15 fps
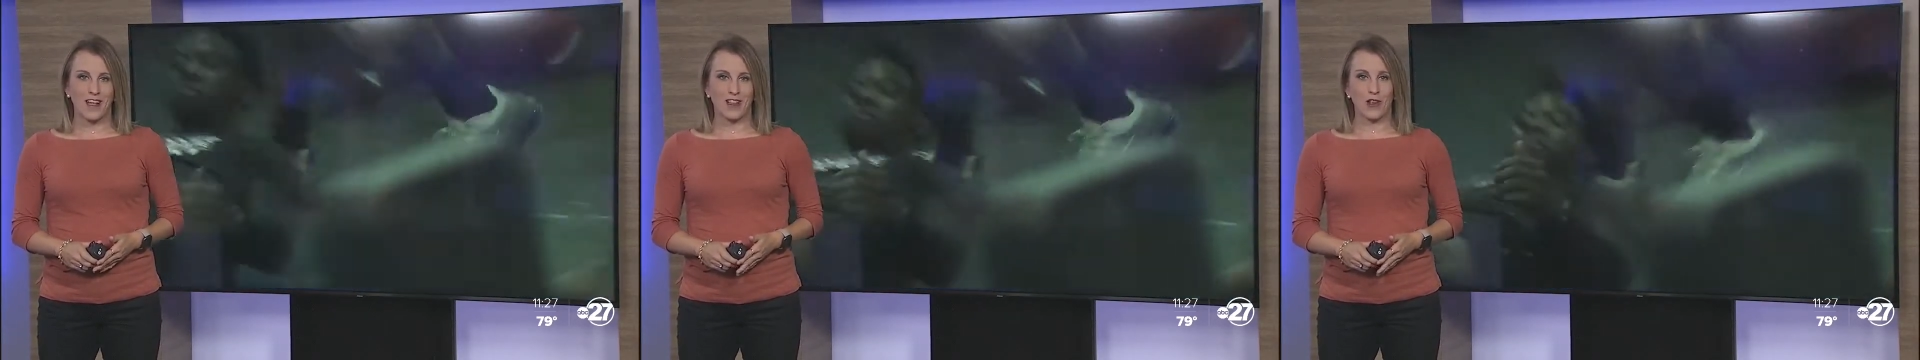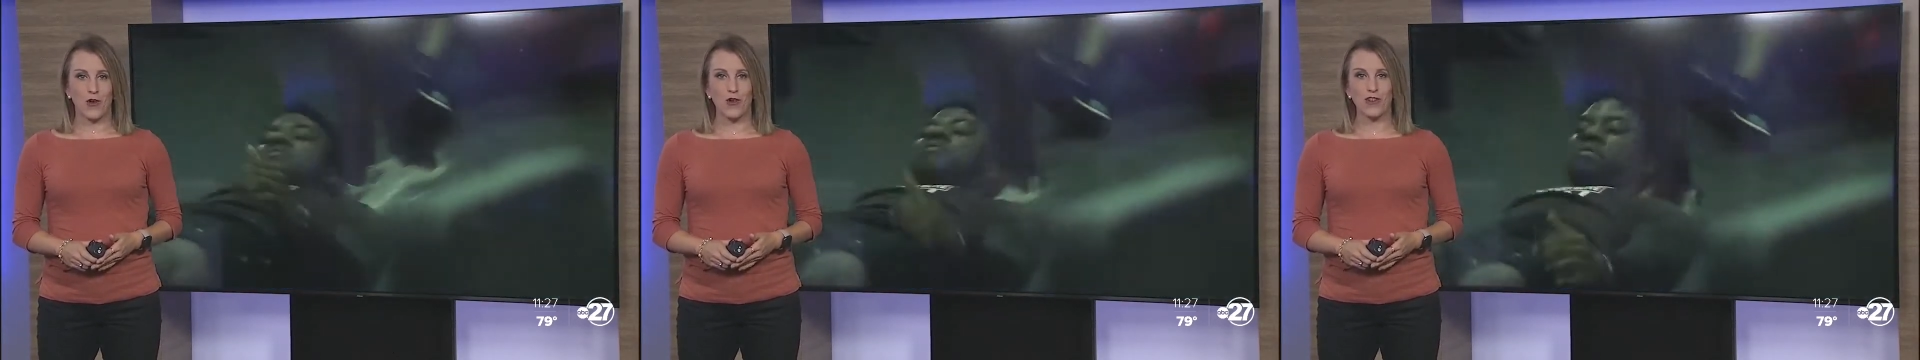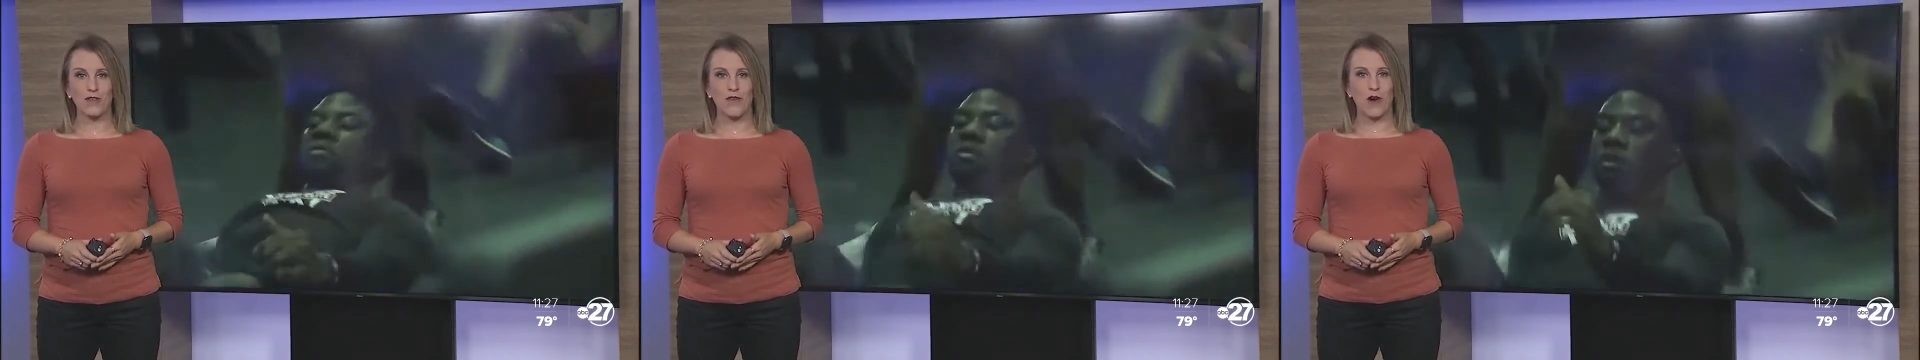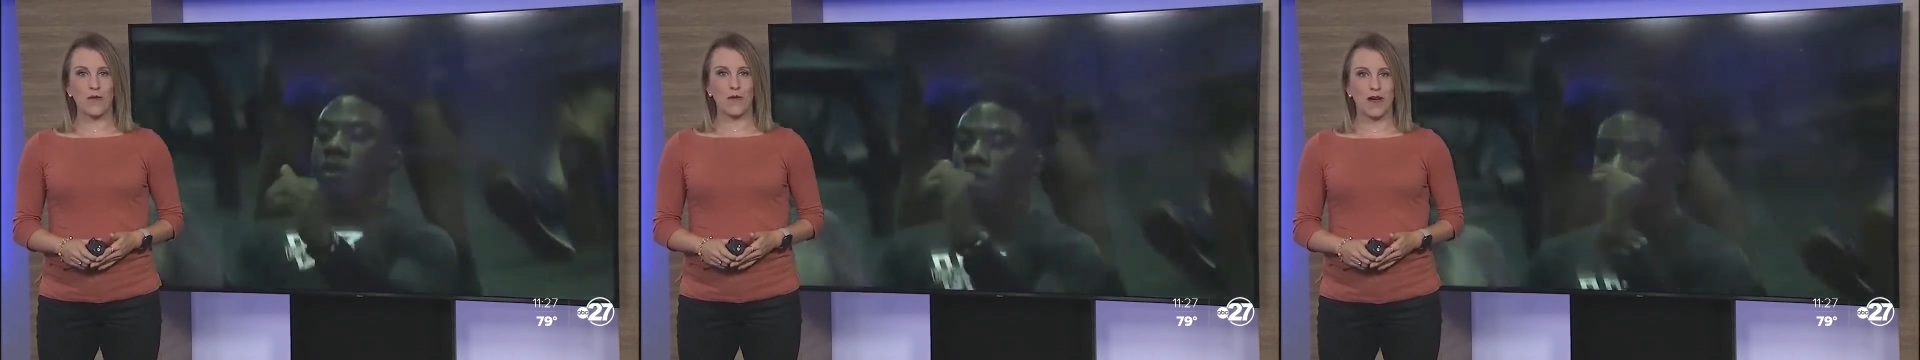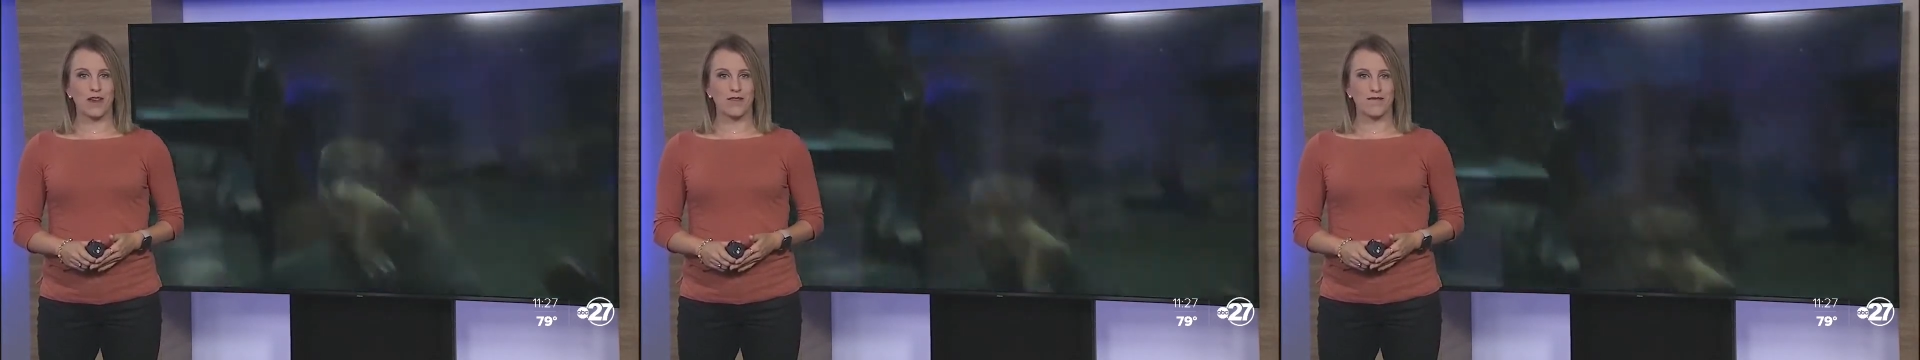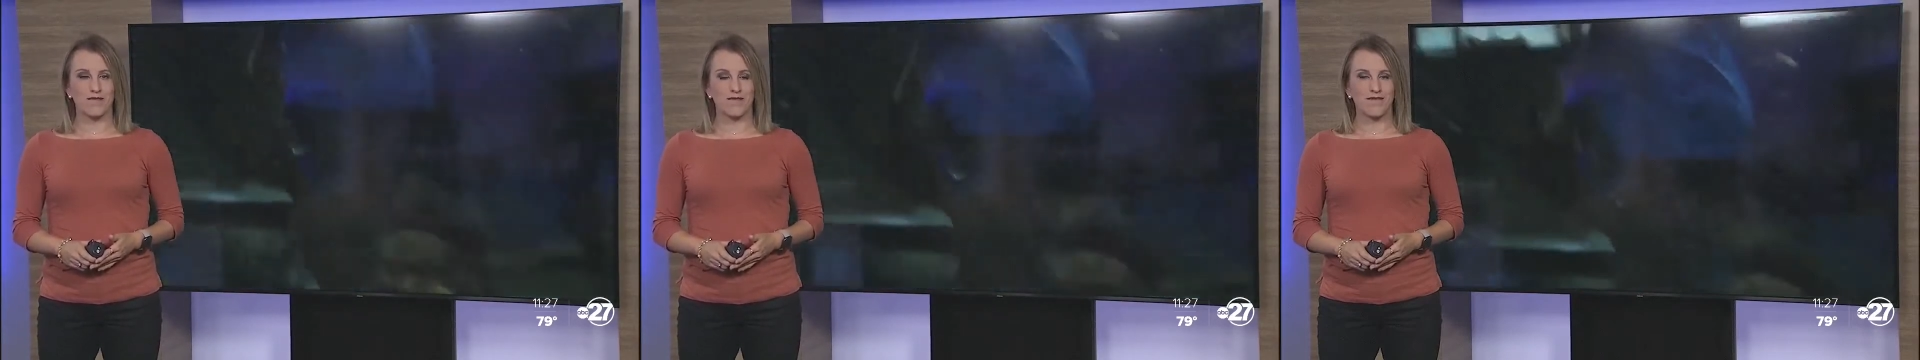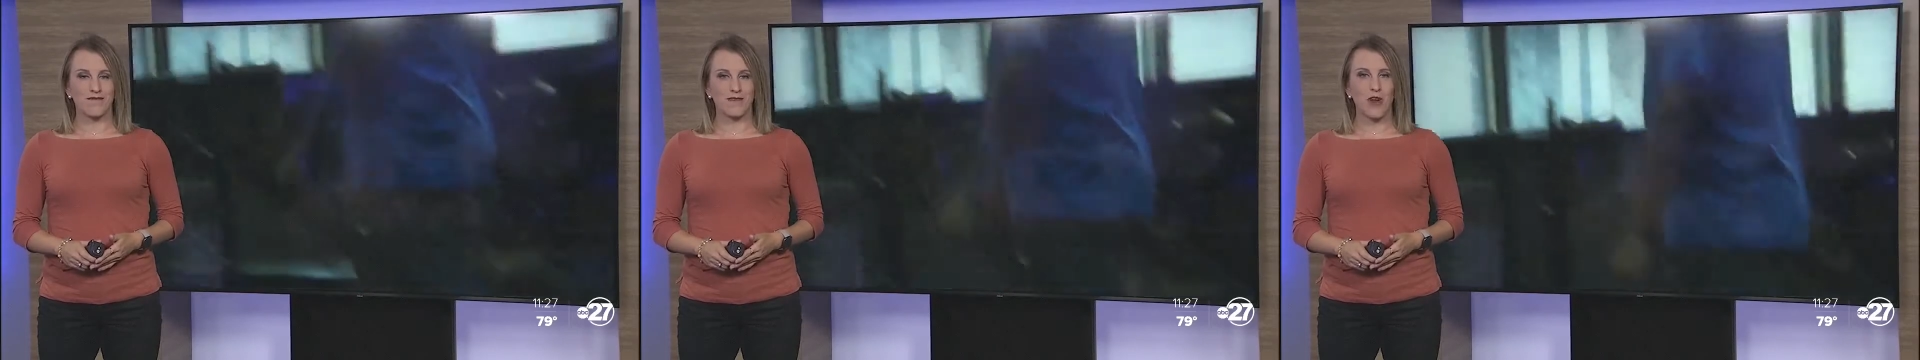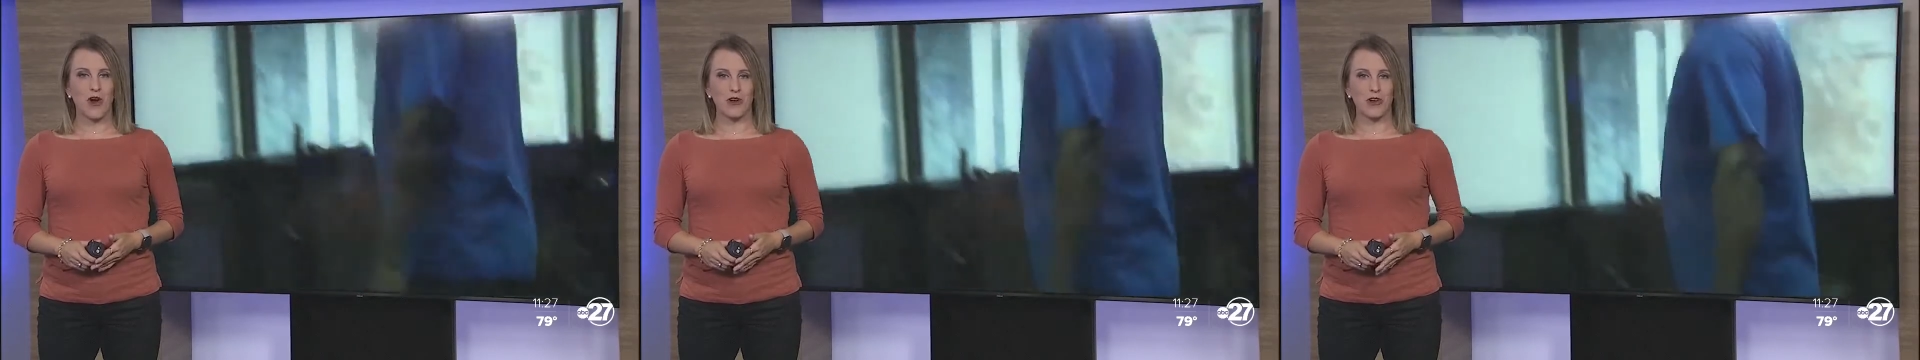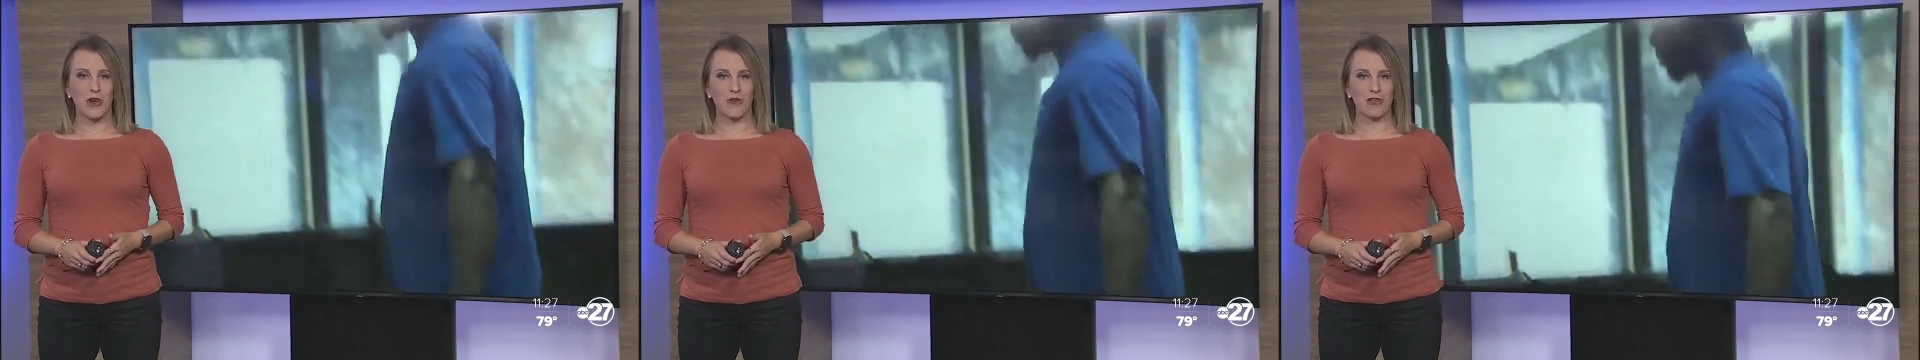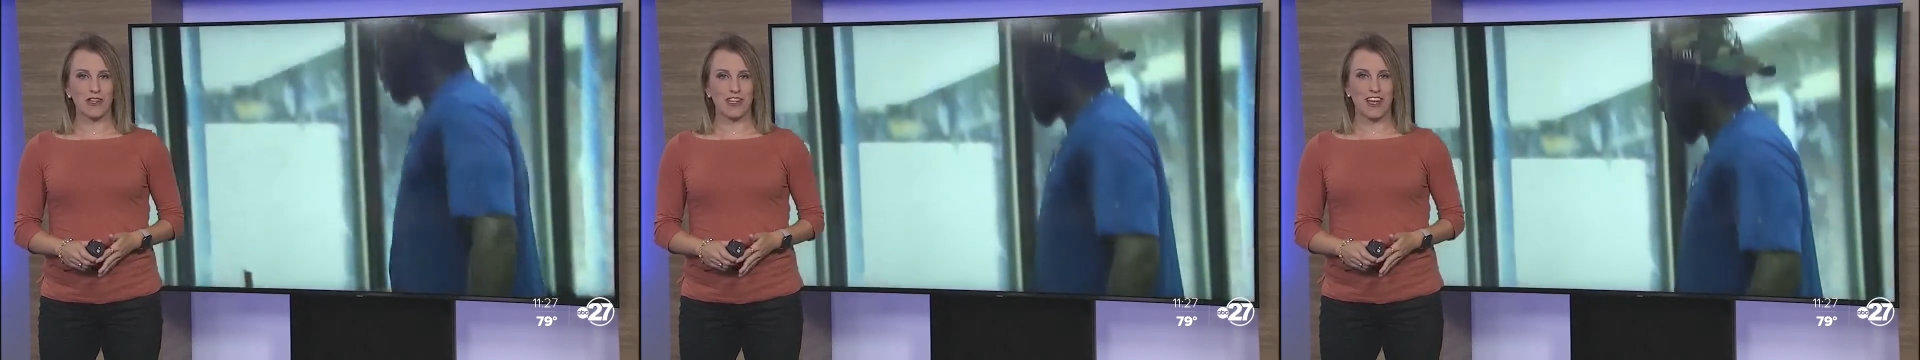Lenorris Footman or
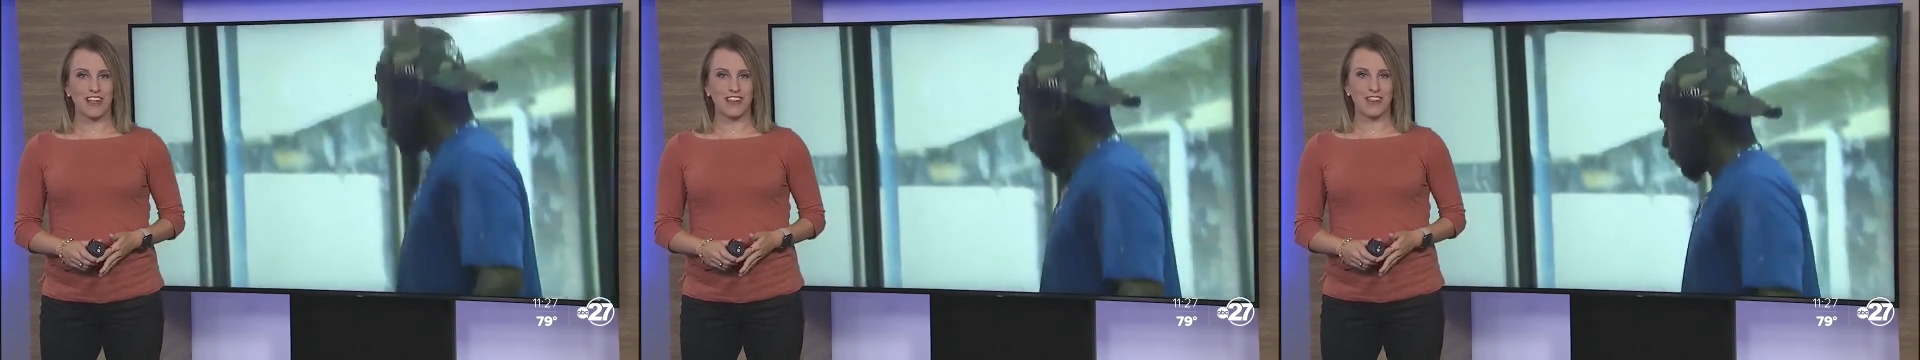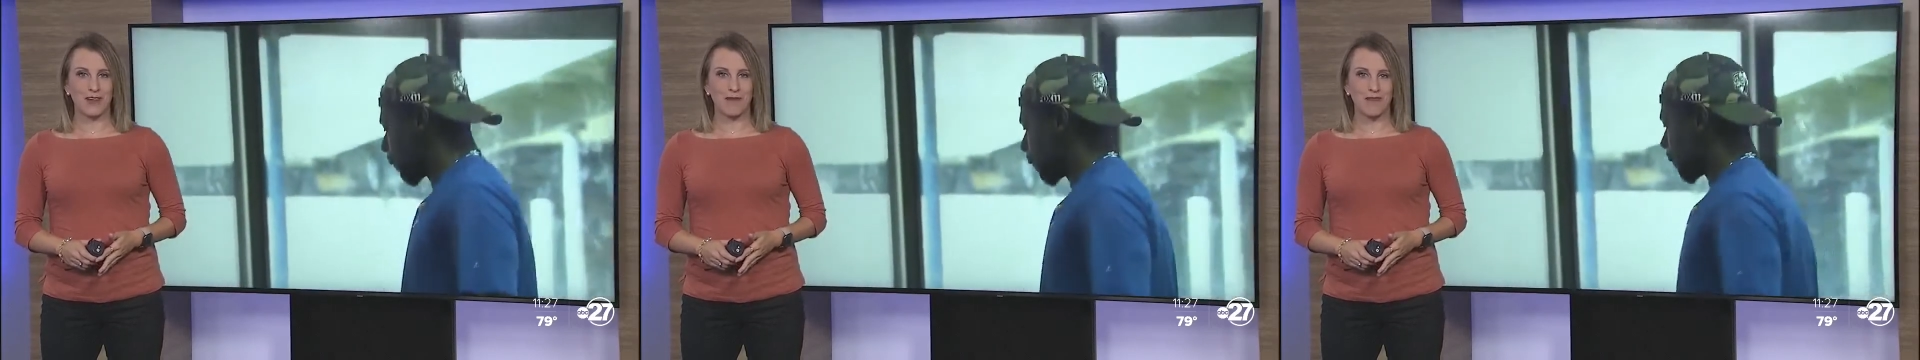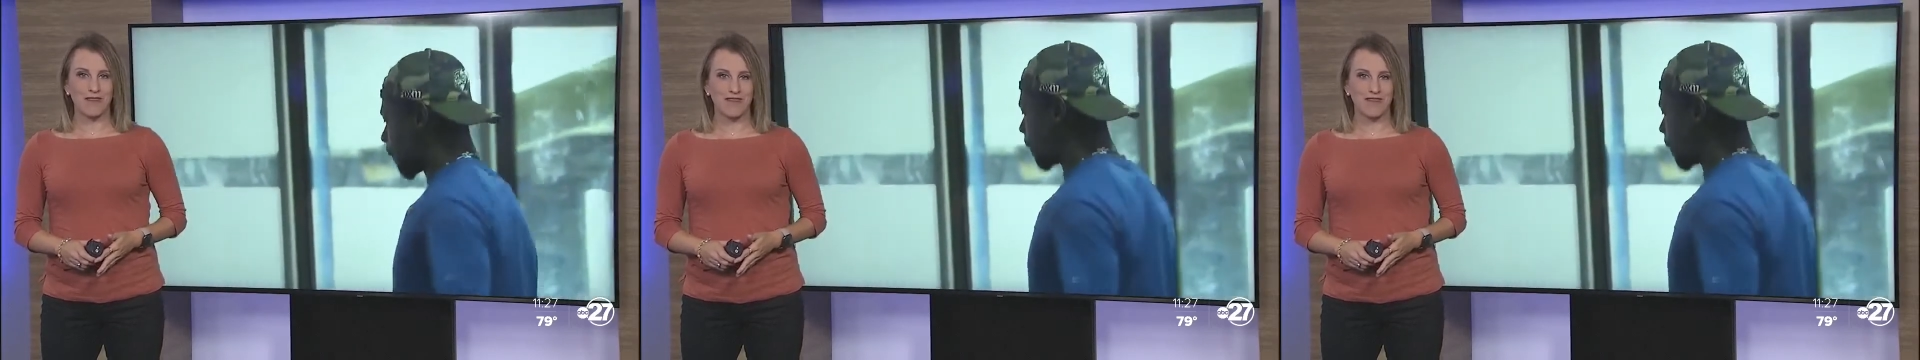coaching catch-up.